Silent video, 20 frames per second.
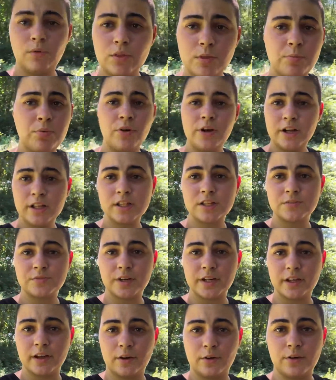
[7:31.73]
the point of this
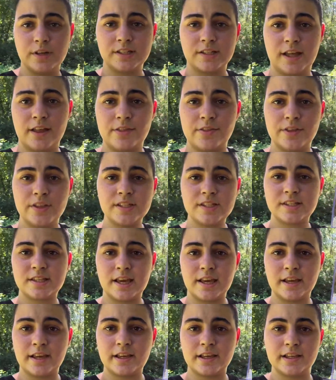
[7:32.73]
video is that this
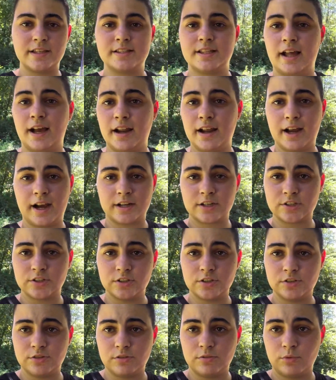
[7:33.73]
tank is not
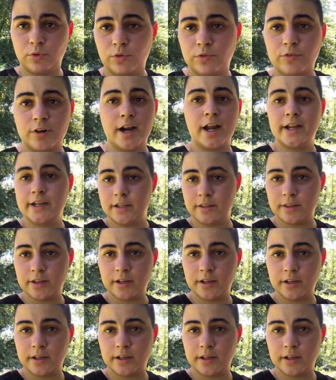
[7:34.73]
actually suitable for anything.